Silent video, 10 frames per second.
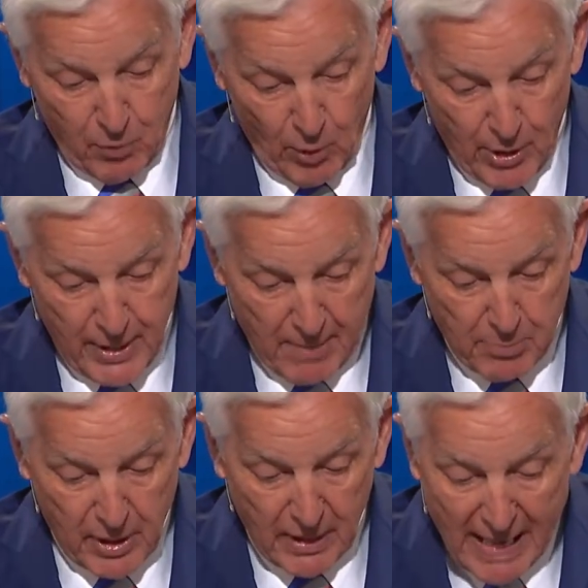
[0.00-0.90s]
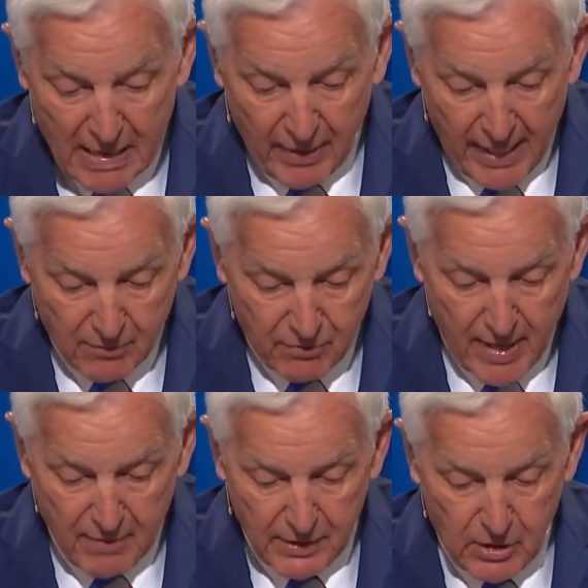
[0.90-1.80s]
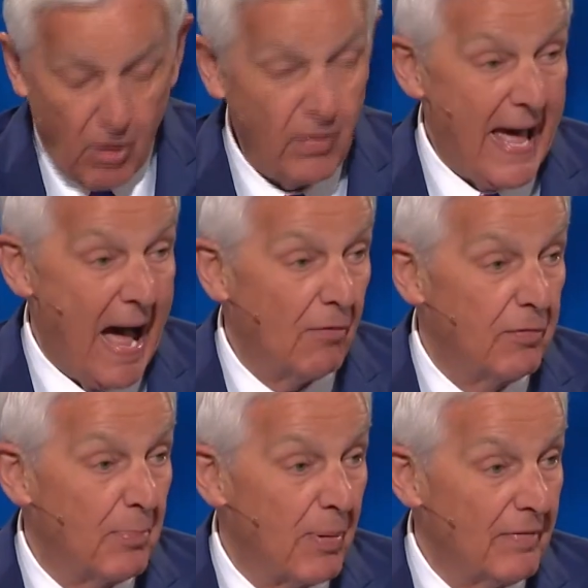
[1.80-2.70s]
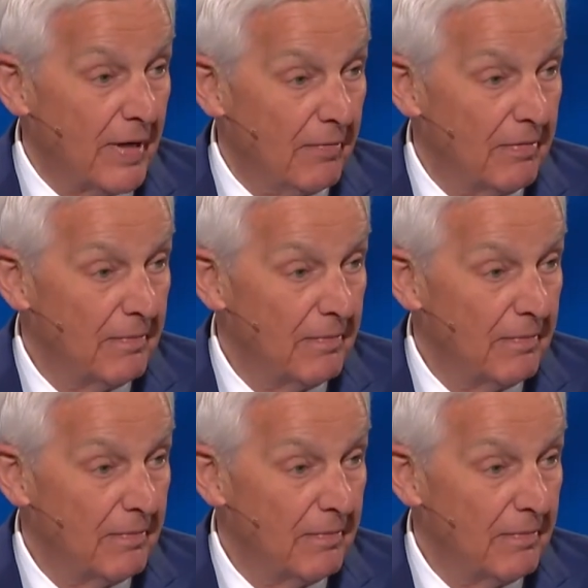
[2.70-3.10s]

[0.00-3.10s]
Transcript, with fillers: word and put a letter in front of it called the alpha privative.